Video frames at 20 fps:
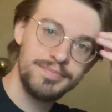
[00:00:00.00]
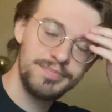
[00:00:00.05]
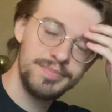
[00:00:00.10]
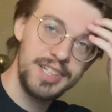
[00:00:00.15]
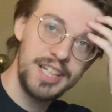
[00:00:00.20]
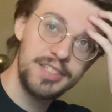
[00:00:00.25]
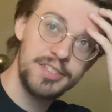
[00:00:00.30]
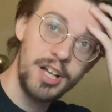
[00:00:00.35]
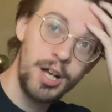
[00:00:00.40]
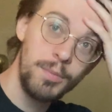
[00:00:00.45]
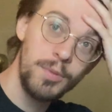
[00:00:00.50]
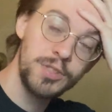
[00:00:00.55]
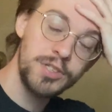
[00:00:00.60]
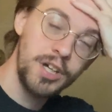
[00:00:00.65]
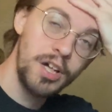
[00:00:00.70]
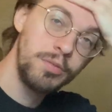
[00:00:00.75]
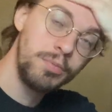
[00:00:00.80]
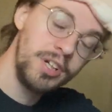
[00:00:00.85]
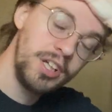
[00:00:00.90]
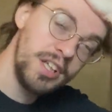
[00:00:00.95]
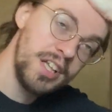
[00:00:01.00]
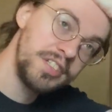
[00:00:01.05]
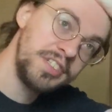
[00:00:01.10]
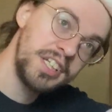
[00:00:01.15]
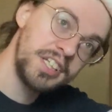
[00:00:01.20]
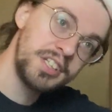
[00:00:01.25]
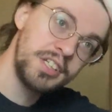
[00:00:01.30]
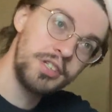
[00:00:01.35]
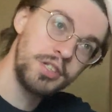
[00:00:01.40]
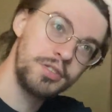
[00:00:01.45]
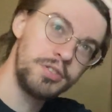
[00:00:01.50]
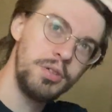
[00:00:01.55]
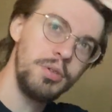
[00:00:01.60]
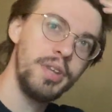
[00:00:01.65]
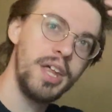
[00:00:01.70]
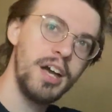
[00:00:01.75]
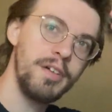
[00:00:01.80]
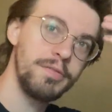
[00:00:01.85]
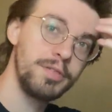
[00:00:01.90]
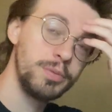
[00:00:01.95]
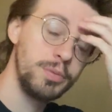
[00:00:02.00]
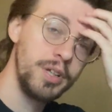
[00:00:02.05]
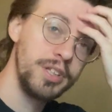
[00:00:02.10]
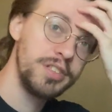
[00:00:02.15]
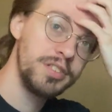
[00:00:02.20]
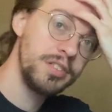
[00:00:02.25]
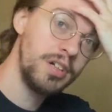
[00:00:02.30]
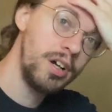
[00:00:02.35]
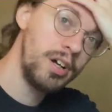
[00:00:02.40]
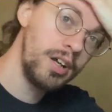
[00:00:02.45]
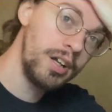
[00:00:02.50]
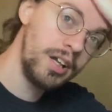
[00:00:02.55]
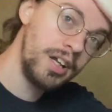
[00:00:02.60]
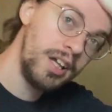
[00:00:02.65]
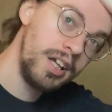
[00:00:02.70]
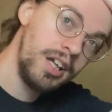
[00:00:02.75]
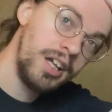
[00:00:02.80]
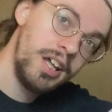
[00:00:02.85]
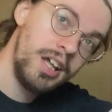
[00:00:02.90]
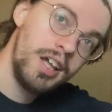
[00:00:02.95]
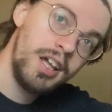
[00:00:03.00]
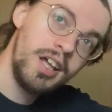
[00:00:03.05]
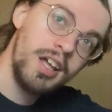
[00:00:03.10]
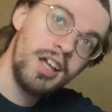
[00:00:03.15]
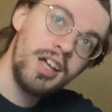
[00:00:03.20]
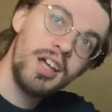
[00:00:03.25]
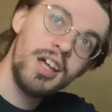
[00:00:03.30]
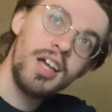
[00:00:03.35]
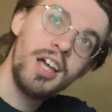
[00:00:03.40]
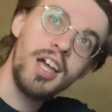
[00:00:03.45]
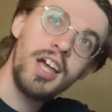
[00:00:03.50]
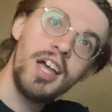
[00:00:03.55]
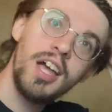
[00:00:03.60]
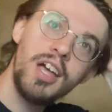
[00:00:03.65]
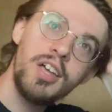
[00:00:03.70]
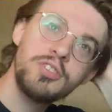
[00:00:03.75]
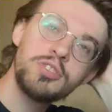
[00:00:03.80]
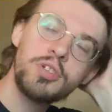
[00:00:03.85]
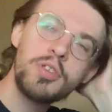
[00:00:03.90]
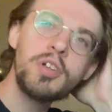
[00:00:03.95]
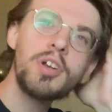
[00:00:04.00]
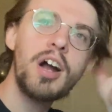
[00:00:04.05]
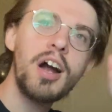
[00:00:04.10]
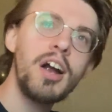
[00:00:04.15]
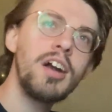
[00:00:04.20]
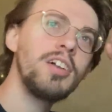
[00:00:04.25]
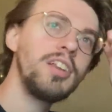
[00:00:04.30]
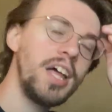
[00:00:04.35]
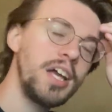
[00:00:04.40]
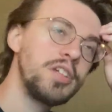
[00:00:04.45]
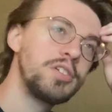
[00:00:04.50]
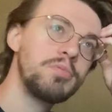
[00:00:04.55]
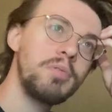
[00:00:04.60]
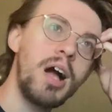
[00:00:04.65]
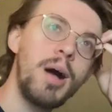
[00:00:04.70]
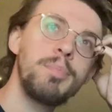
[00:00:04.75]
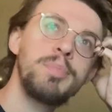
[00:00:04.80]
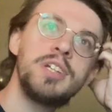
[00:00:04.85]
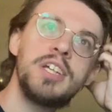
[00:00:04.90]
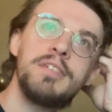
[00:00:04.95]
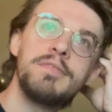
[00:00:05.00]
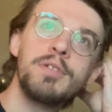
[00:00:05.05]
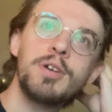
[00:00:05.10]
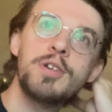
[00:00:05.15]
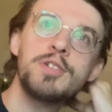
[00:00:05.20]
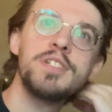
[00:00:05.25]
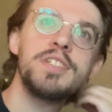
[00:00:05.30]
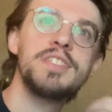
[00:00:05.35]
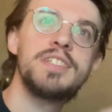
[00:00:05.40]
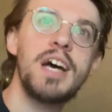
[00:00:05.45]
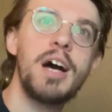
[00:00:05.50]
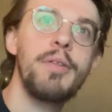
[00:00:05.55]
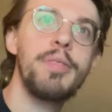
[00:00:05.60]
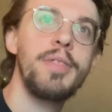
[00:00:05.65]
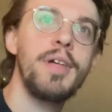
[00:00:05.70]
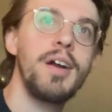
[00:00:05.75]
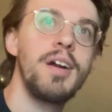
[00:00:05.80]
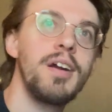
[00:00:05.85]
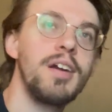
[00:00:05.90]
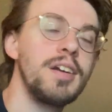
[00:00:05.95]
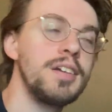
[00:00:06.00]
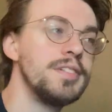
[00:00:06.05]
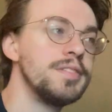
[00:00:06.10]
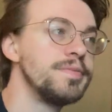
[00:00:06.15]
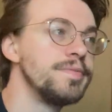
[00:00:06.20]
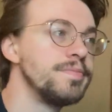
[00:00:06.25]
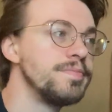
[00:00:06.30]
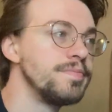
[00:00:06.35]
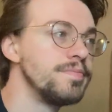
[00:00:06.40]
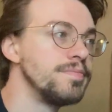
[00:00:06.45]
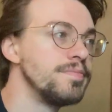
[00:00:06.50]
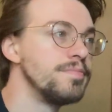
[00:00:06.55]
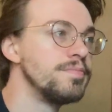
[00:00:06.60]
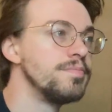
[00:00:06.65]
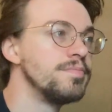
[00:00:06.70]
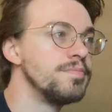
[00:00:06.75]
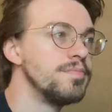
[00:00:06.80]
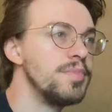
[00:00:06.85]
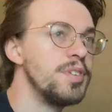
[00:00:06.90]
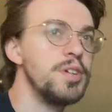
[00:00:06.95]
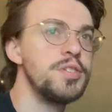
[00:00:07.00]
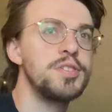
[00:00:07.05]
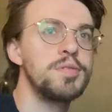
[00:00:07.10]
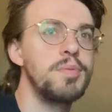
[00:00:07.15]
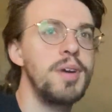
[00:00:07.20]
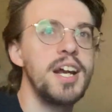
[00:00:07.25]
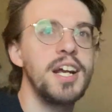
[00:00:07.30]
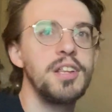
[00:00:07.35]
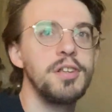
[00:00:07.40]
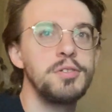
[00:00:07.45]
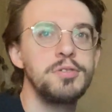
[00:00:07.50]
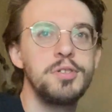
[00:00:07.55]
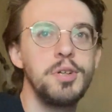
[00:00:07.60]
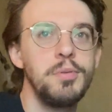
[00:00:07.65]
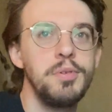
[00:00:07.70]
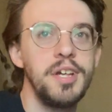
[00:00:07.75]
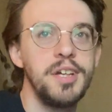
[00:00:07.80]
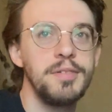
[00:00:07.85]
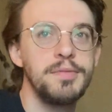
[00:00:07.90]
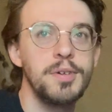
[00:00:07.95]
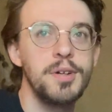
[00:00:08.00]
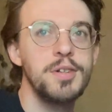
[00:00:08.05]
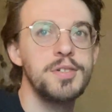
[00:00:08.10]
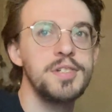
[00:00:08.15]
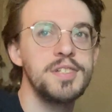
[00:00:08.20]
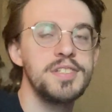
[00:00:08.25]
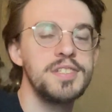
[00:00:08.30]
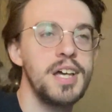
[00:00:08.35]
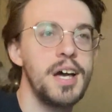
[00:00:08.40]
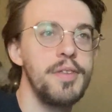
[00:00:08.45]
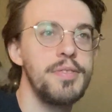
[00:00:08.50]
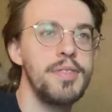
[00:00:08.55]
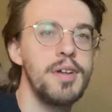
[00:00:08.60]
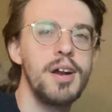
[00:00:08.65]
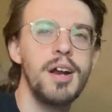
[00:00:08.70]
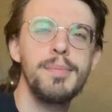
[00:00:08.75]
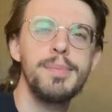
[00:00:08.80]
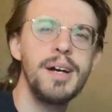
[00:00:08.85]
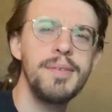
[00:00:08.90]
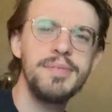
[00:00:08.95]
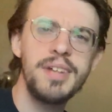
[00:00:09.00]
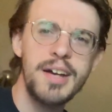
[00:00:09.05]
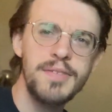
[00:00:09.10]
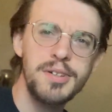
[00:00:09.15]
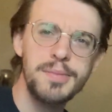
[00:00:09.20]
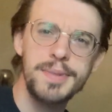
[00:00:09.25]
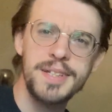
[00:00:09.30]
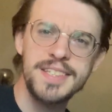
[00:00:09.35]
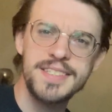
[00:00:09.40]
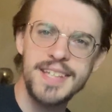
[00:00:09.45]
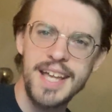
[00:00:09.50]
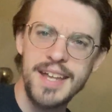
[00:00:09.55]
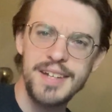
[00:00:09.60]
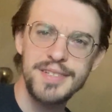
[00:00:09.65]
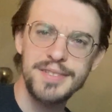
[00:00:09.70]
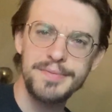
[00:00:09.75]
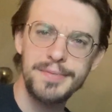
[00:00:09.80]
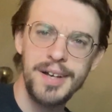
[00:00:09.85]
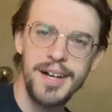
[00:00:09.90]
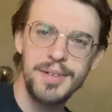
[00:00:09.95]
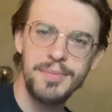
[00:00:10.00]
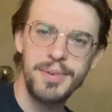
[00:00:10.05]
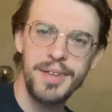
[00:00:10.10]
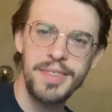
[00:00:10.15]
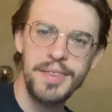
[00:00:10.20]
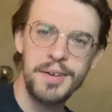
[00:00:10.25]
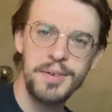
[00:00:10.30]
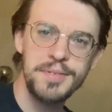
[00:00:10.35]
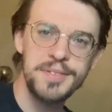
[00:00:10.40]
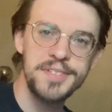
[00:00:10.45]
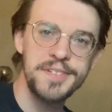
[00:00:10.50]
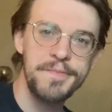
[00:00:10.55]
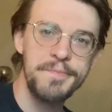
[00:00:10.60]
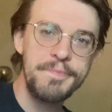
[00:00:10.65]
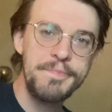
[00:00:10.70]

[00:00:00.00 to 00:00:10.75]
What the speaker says: It's almost unrealistic to just do that for one song. So there are like drop D versions out there. There's regular tuning versions out there. But I've never been satisfied with those.